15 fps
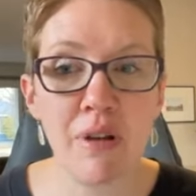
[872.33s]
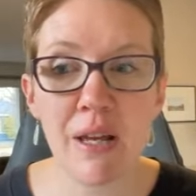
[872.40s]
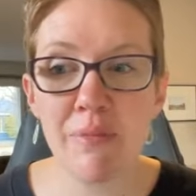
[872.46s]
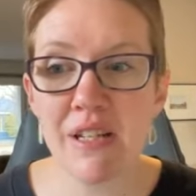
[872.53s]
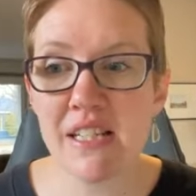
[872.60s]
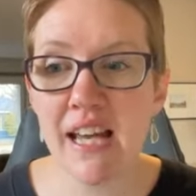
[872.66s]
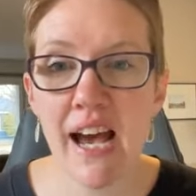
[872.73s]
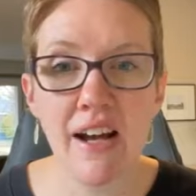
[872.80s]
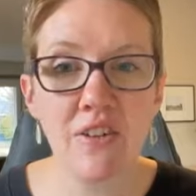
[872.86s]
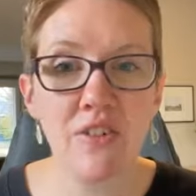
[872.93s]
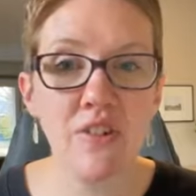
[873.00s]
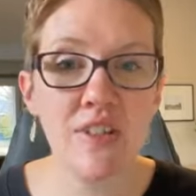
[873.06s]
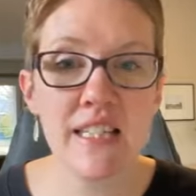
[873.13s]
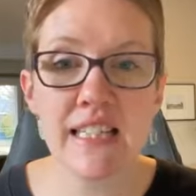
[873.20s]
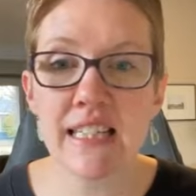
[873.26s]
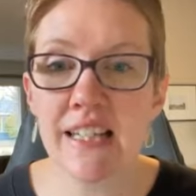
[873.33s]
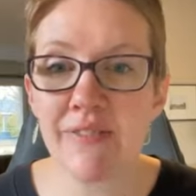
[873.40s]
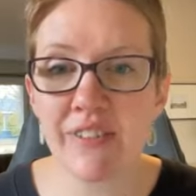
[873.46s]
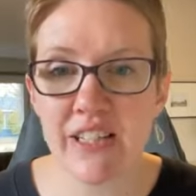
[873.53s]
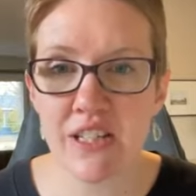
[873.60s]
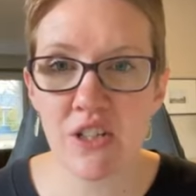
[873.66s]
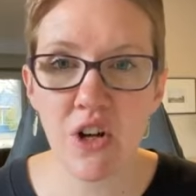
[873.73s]
Maybe tackle
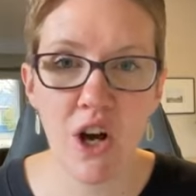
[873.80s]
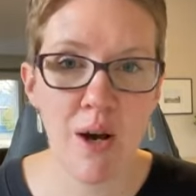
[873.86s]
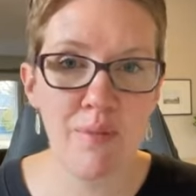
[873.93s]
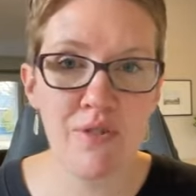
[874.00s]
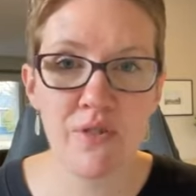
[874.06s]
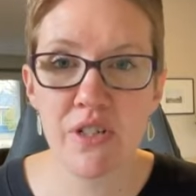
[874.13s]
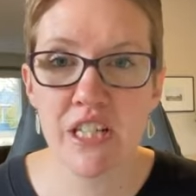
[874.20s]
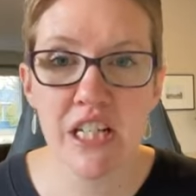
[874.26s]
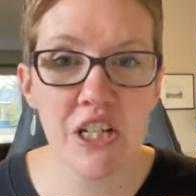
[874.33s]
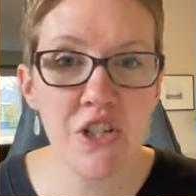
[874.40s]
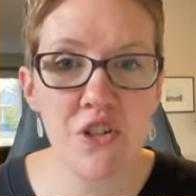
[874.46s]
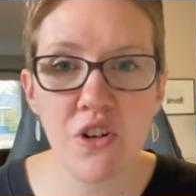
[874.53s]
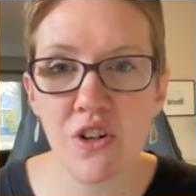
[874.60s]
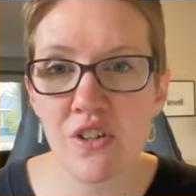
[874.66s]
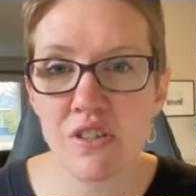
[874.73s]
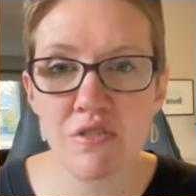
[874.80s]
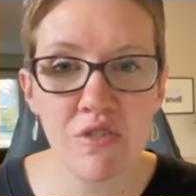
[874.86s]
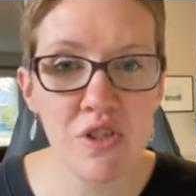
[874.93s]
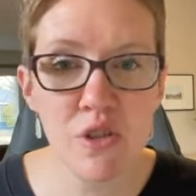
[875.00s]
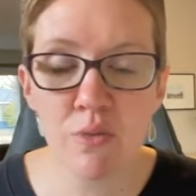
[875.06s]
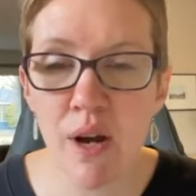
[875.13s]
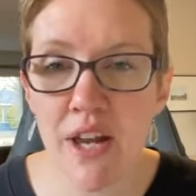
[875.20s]
sleeveless tops or t-shirts
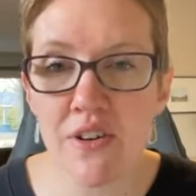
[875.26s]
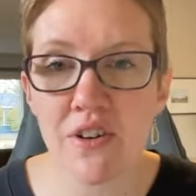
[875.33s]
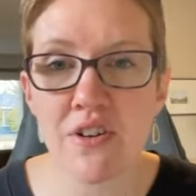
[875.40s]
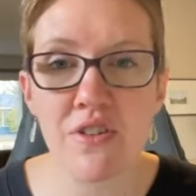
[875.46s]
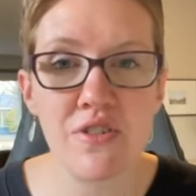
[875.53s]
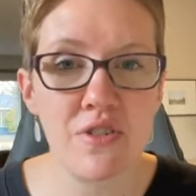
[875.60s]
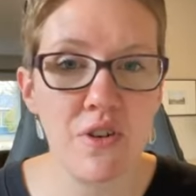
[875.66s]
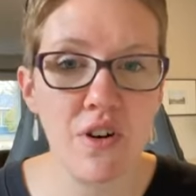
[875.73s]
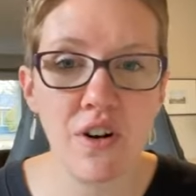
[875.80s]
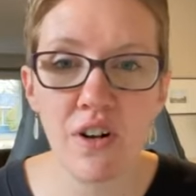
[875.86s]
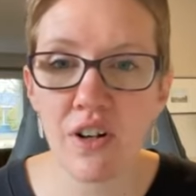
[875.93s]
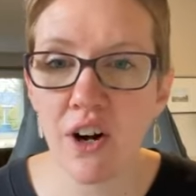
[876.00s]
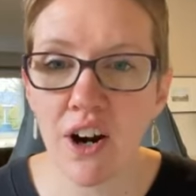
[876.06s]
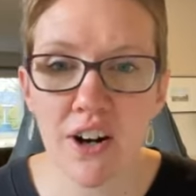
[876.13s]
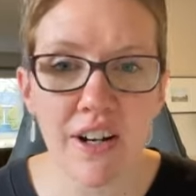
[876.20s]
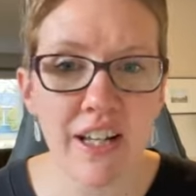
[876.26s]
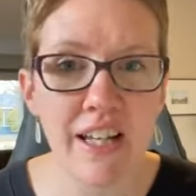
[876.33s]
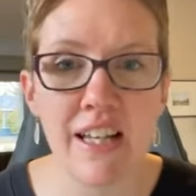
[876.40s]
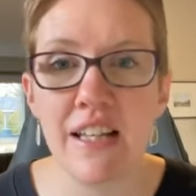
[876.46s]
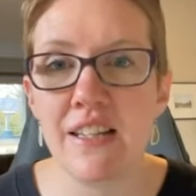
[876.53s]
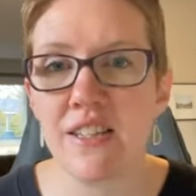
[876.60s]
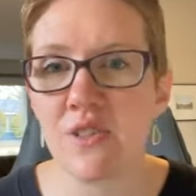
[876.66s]
or sweaters or
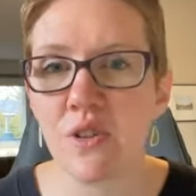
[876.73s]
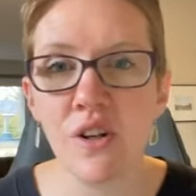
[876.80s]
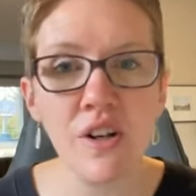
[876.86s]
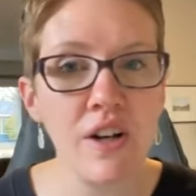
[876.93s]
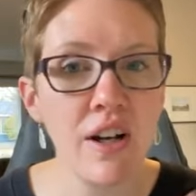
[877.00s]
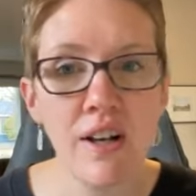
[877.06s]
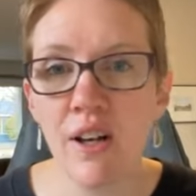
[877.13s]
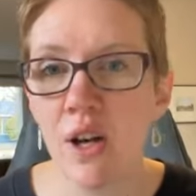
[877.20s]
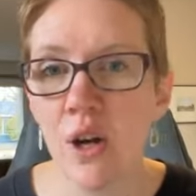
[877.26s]
cardigans or